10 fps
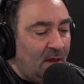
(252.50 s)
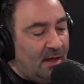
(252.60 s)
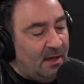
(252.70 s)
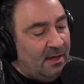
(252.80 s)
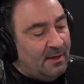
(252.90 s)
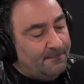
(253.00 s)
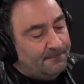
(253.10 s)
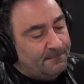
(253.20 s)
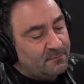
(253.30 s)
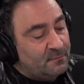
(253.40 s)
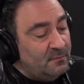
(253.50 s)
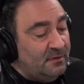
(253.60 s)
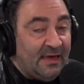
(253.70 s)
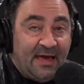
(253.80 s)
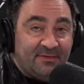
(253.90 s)
Um,
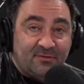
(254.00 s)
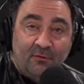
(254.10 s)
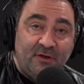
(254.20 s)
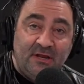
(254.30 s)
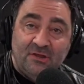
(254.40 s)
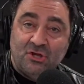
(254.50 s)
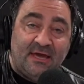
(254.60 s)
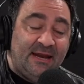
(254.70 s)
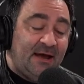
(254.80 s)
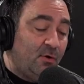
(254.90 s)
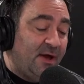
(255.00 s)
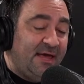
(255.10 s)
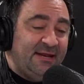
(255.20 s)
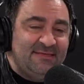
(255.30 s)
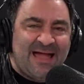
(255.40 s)
yeah, so if you didn't check it out, go
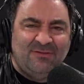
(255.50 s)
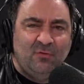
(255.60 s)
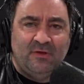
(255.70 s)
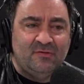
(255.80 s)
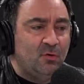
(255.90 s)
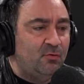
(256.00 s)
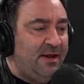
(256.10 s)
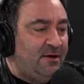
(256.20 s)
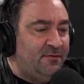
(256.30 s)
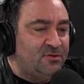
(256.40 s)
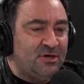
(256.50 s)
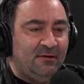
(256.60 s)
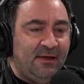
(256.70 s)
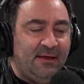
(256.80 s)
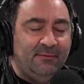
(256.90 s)
ahead. It's not doing so great on the
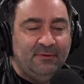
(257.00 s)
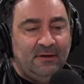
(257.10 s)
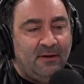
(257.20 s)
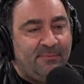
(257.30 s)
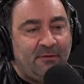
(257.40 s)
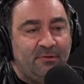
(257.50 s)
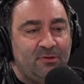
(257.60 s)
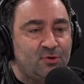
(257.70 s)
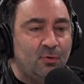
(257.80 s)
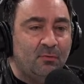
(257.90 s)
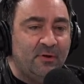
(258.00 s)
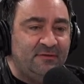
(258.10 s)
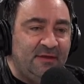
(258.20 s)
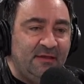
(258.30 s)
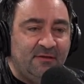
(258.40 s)
channel. I, you know, I'm not really sure what
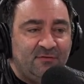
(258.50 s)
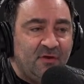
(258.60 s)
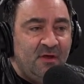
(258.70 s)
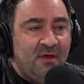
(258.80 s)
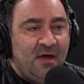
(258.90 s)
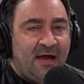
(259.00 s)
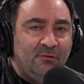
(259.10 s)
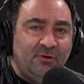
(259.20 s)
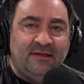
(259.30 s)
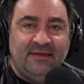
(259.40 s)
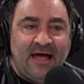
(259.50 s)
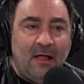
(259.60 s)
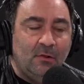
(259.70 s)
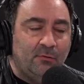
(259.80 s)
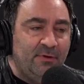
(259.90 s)
the deal is. I looked at the
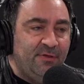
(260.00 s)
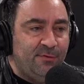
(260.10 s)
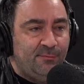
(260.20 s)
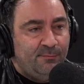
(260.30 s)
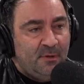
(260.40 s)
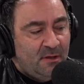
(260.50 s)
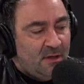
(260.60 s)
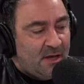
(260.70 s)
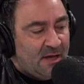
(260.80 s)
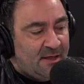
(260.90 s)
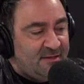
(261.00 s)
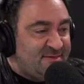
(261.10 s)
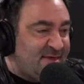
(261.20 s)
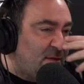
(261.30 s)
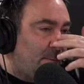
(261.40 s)
algorithm. Uh,
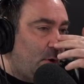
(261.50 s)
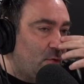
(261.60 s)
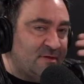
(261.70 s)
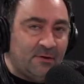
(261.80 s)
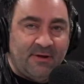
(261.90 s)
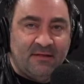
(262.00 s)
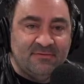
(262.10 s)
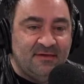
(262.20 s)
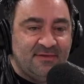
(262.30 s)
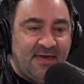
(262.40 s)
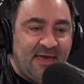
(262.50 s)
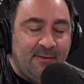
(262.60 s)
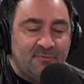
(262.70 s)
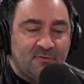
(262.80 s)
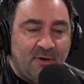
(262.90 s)
said to post at around 6
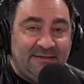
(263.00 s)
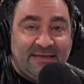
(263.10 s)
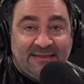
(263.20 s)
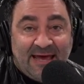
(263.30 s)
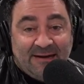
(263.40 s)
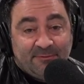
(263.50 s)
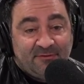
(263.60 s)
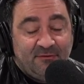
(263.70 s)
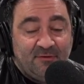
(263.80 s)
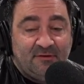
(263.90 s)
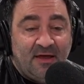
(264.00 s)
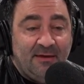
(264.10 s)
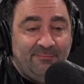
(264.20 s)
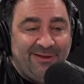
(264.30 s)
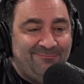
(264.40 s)
a.m., so I did that Pacific
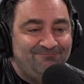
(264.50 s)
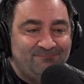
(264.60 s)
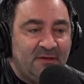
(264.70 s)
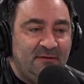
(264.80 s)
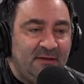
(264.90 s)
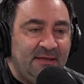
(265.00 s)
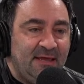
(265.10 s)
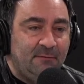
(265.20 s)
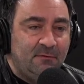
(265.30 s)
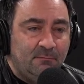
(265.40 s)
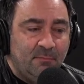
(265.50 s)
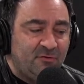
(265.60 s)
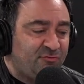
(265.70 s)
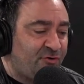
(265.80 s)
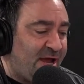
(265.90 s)
time, but it didn't get
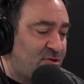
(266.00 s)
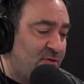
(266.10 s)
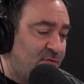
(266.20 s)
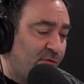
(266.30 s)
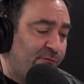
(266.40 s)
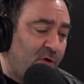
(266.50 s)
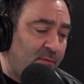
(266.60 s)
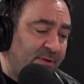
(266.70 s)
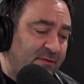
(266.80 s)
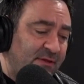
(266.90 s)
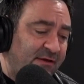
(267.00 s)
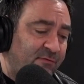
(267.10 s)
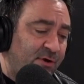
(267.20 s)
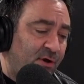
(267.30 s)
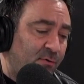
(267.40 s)
much traction so far. But you
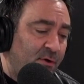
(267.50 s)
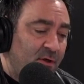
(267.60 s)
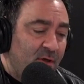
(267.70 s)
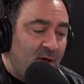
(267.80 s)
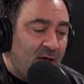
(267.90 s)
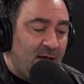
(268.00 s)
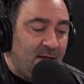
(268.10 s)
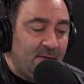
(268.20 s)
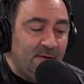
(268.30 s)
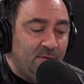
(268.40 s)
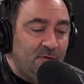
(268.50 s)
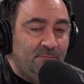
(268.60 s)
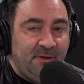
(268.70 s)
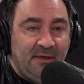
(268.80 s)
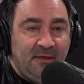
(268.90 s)
never know. Uh, it
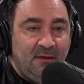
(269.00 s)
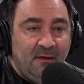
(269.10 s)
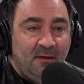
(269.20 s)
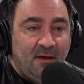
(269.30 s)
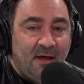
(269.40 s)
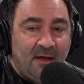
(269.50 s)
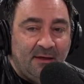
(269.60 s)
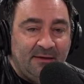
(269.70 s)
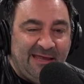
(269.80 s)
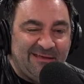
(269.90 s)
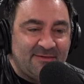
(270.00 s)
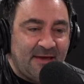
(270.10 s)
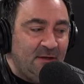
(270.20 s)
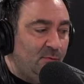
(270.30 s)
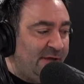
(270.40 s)
could be uh, get a
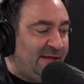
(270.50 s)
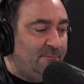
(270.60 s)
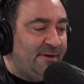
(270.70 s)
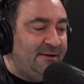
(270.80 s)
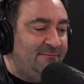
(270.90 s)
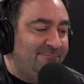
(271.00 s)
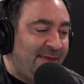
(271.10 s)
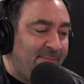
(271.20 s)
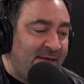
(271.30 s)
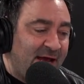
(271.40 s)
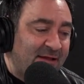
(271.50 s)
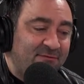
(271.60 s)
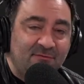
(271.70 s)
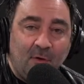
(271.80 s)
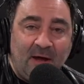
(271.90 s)
second win, but maybe not.
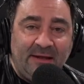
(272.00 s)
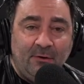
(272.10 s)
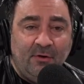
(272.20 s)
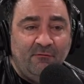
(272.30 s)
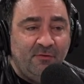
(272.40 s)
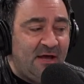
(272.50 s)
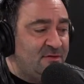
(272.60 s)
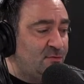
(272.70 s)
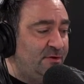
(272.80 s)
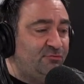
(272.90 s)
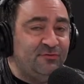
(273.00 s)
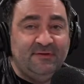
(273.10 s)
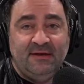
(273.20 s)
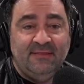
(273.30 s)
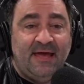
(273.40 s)
So I don't know if you guys are
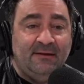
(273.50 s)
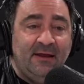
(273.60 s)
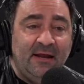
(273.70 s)
interested in that.